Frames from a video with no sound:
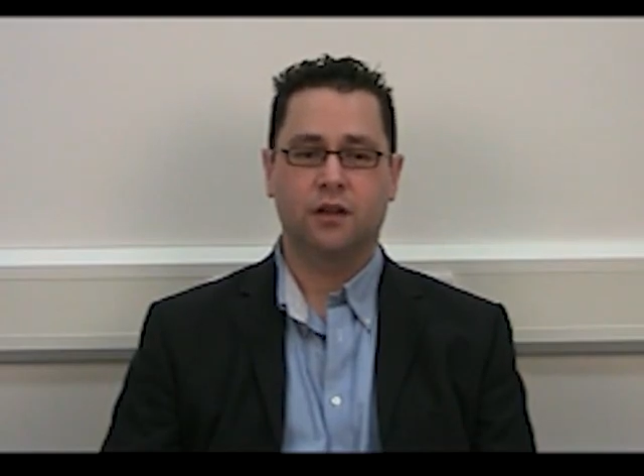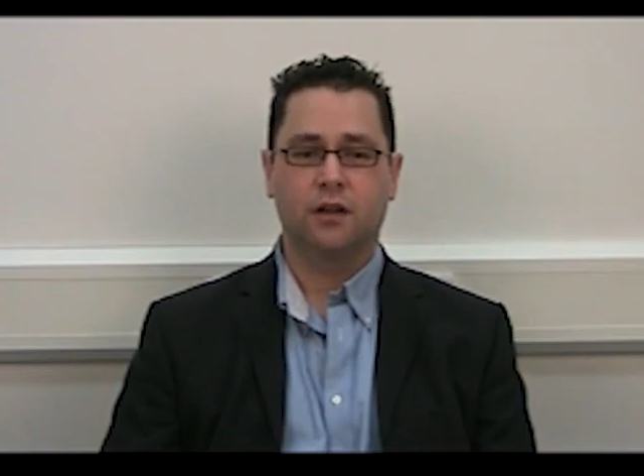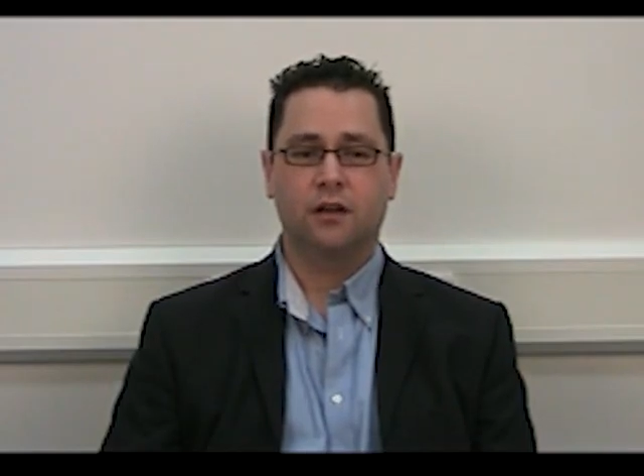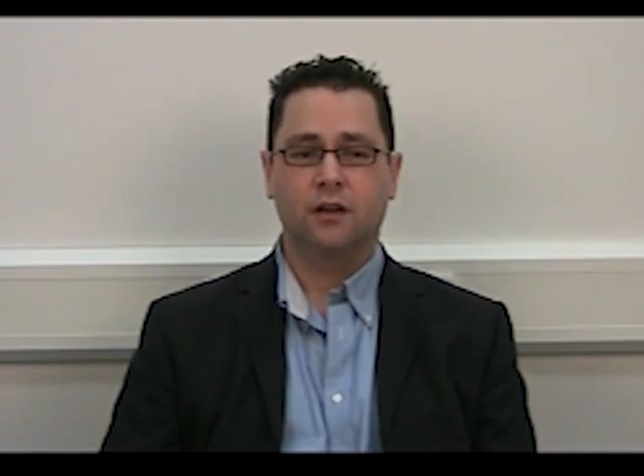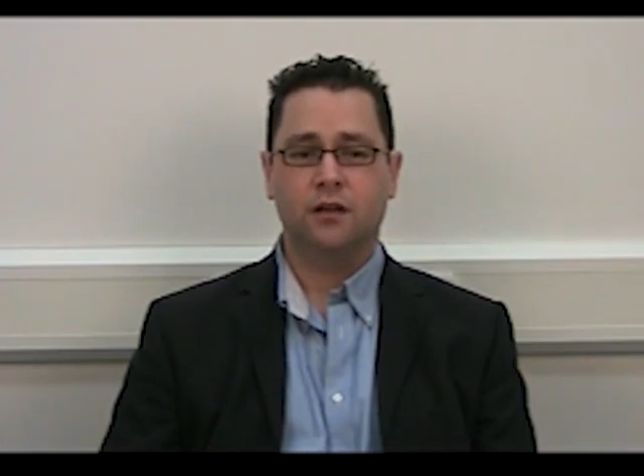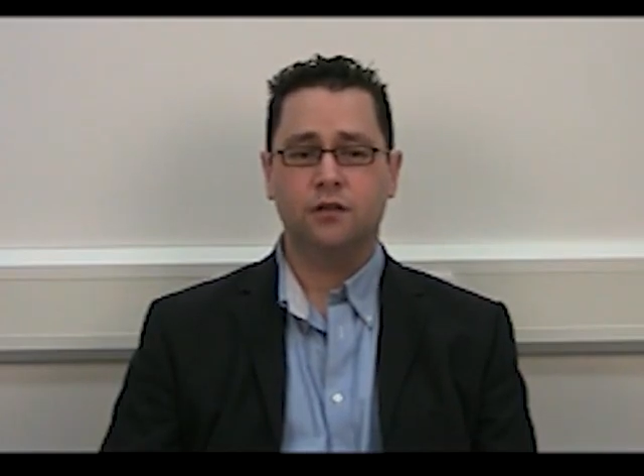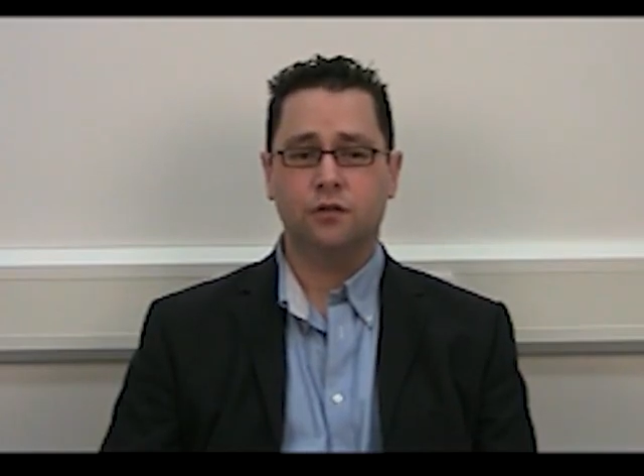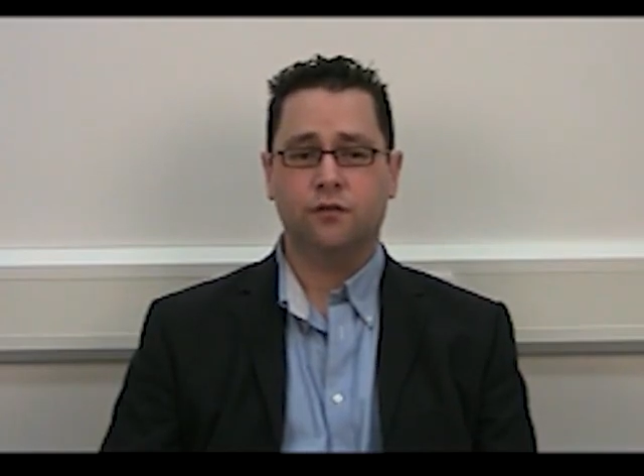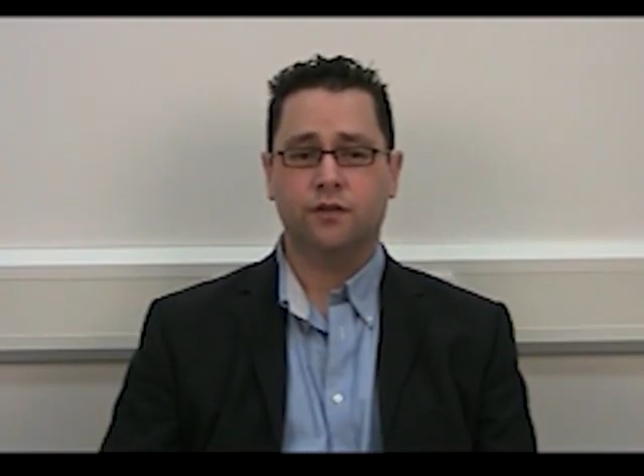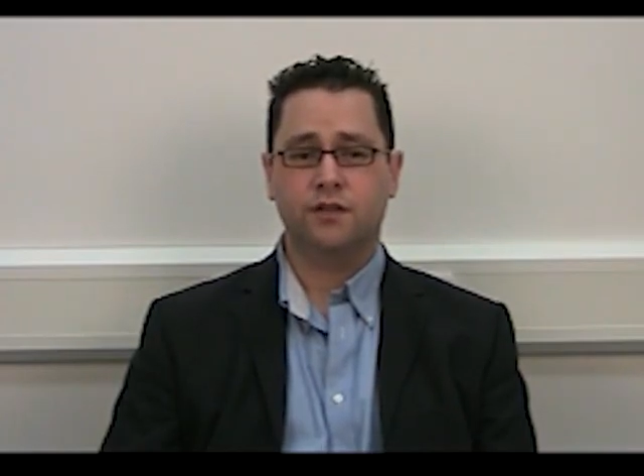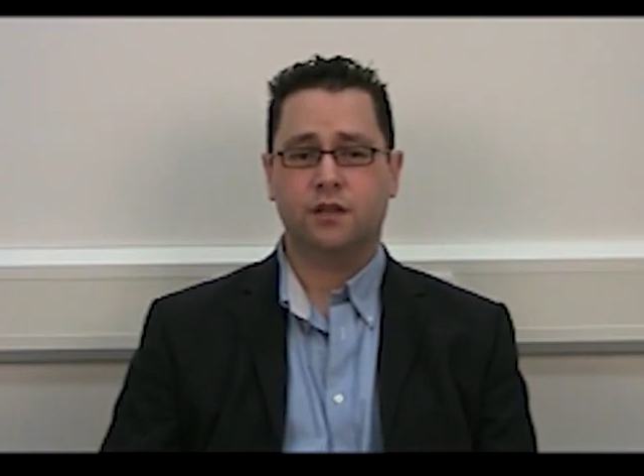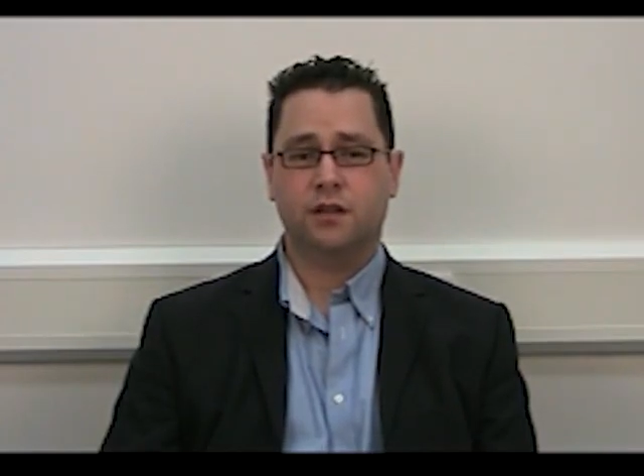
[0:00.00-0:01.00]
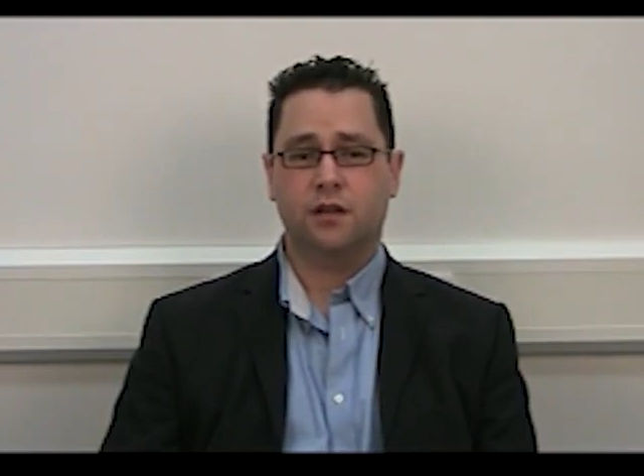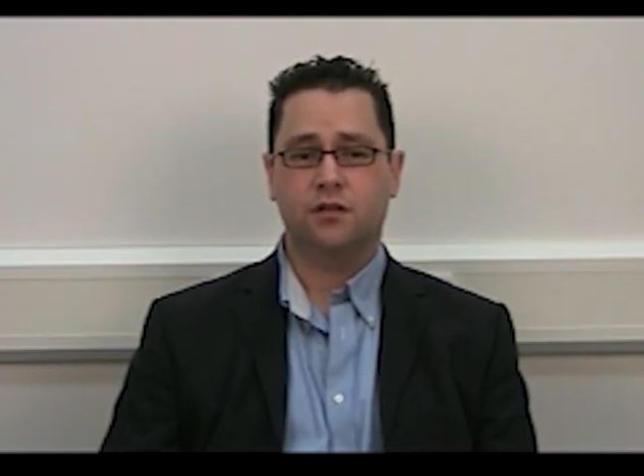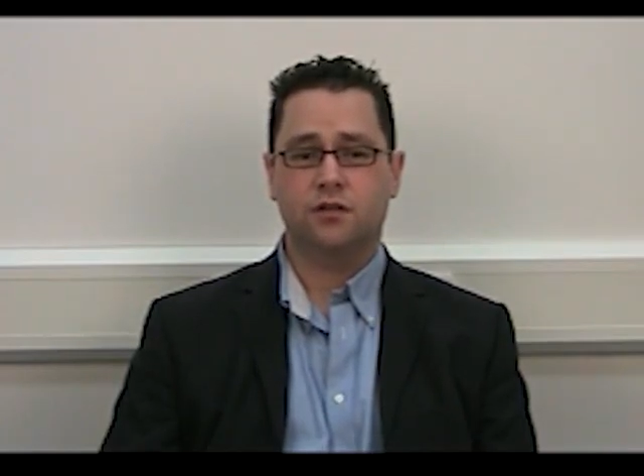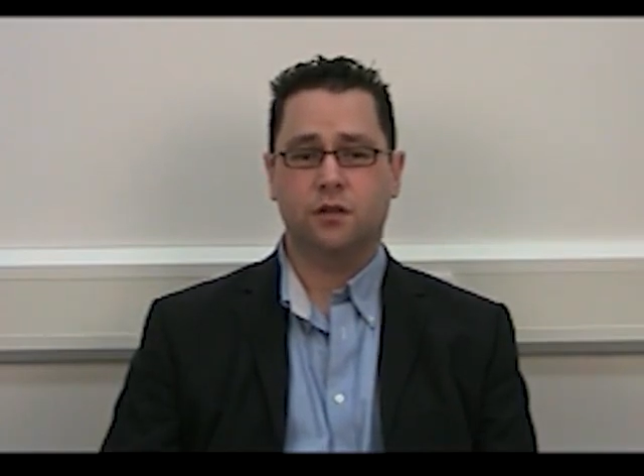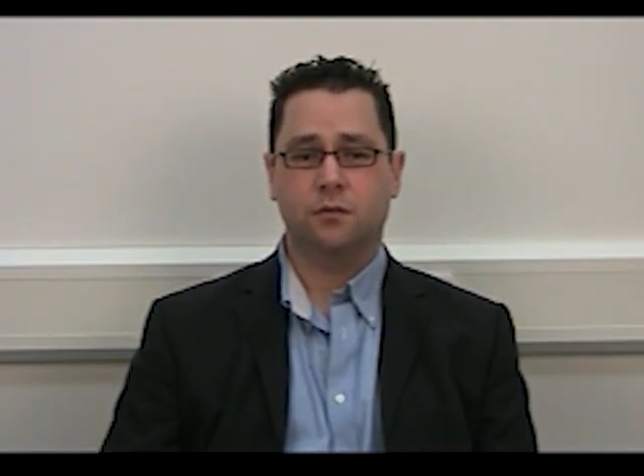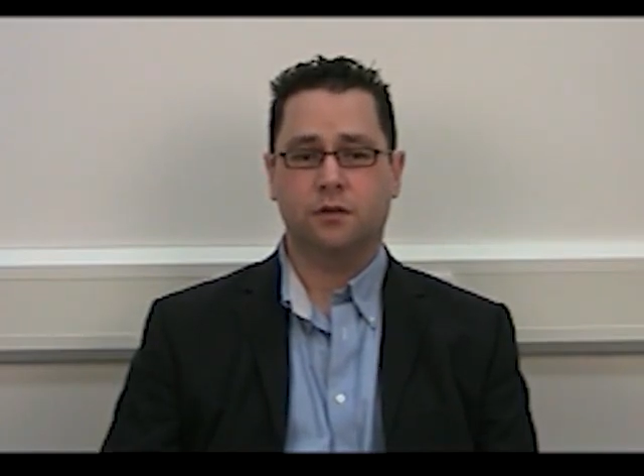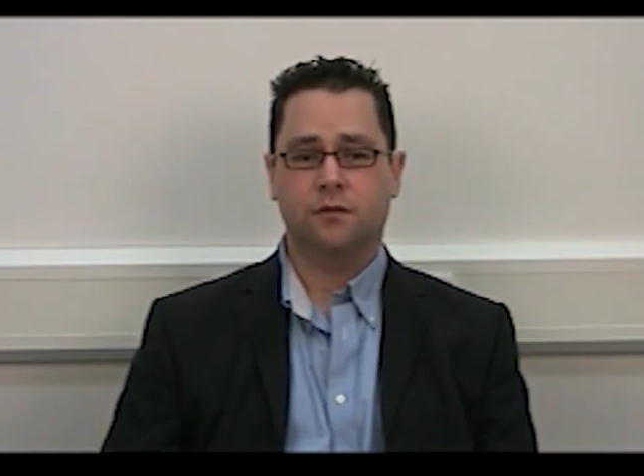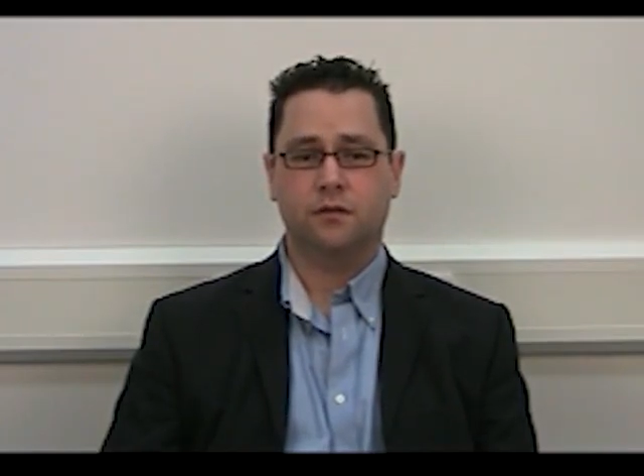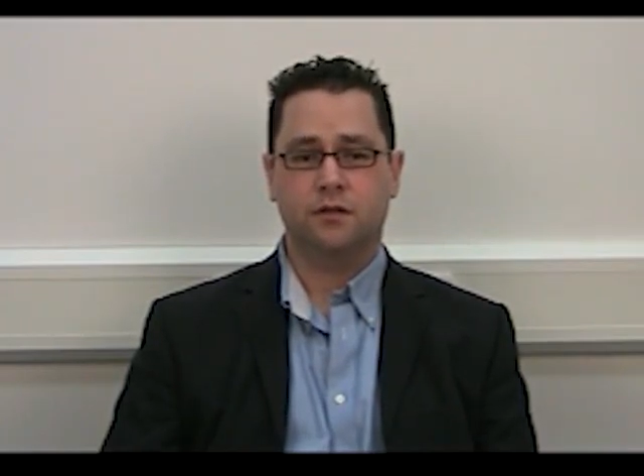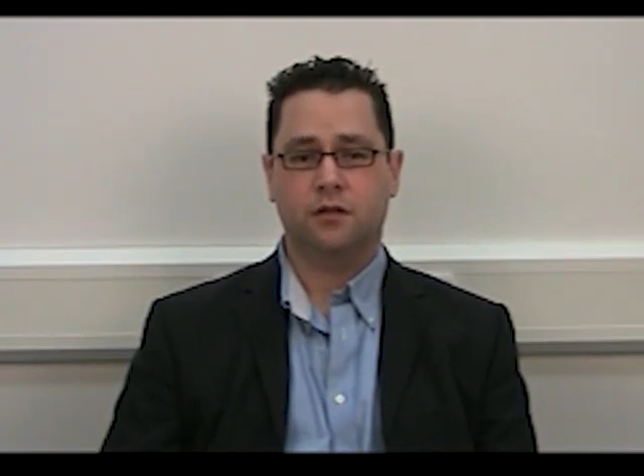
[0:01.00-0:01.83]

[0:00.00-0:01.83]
In University College Dublin, Dr.